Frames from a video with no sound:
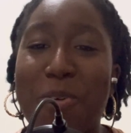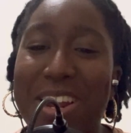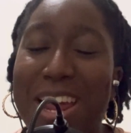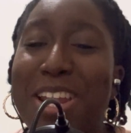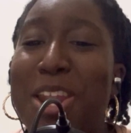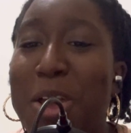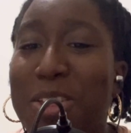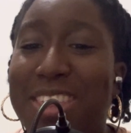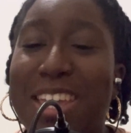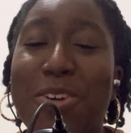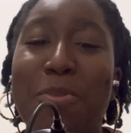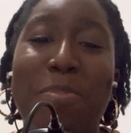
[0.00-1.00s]
and I know
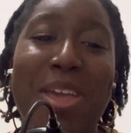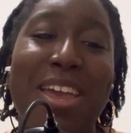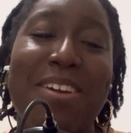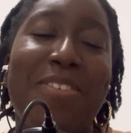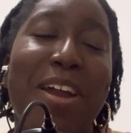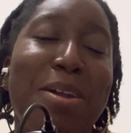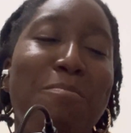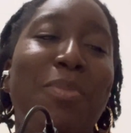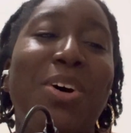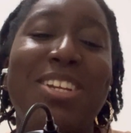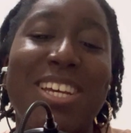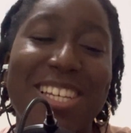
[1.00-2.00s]
that you're being very
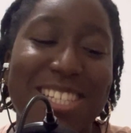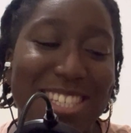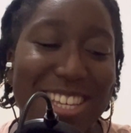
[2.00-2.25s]
modest